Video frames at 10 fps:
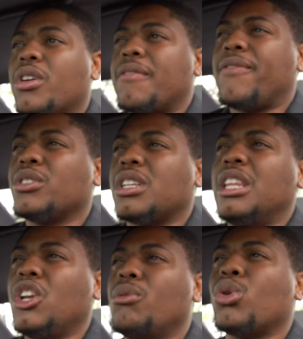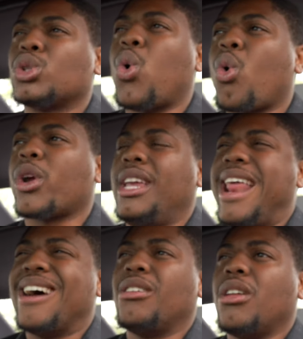It feels a little more torquey
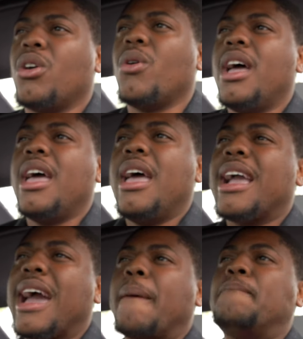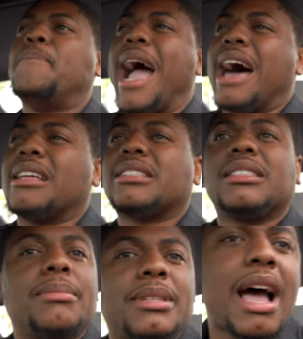down low and kind of balanced
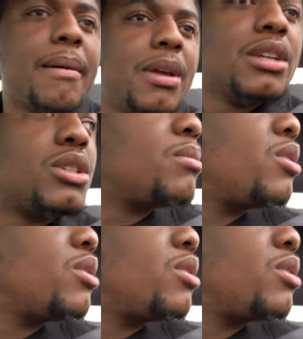up top. So I'm